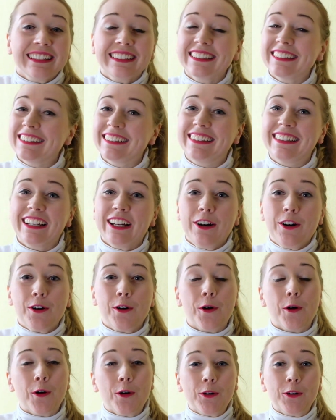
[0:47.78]
the
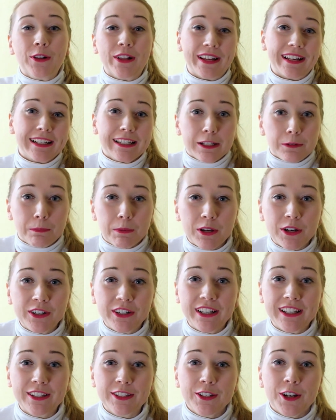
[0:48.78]
whole
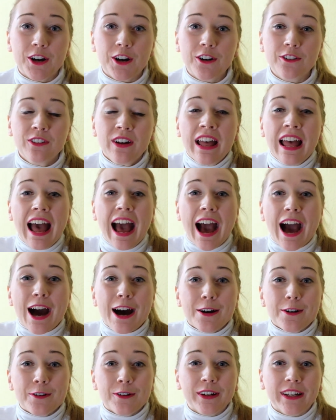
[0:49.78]
experience of
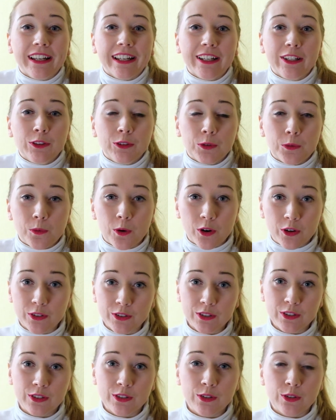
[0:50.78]
how it
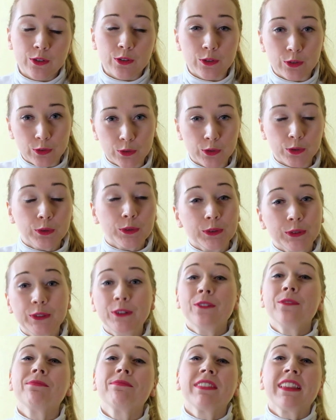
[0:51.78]
was
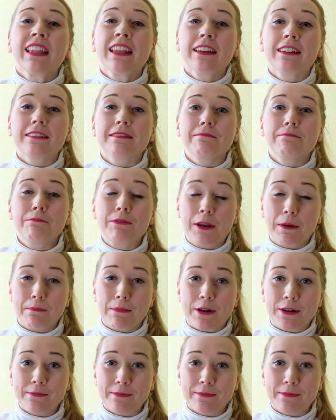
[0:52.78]
to prepare